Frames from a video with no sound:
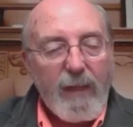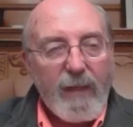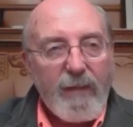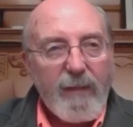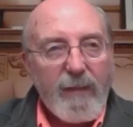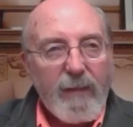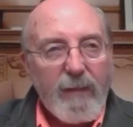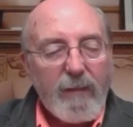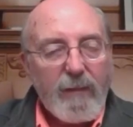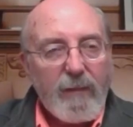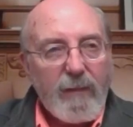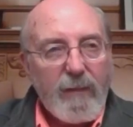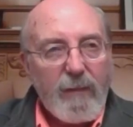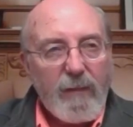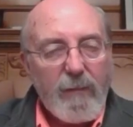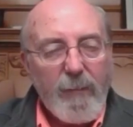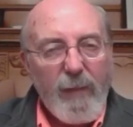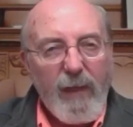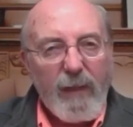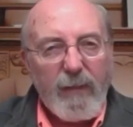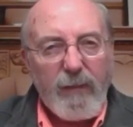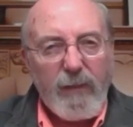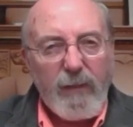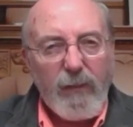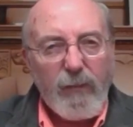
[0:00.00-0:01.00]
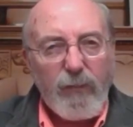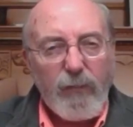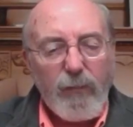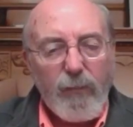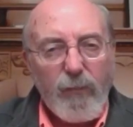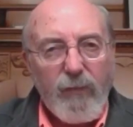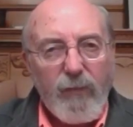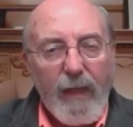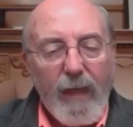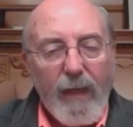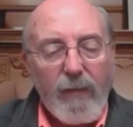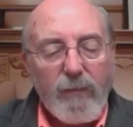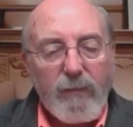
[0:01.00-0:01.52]
I think in about the year
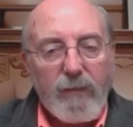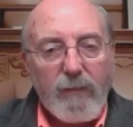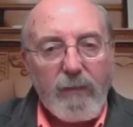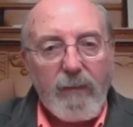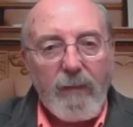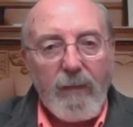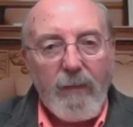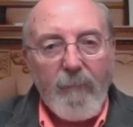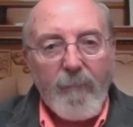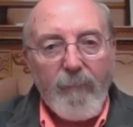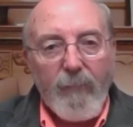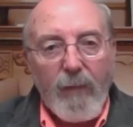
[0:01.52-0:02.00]
2000,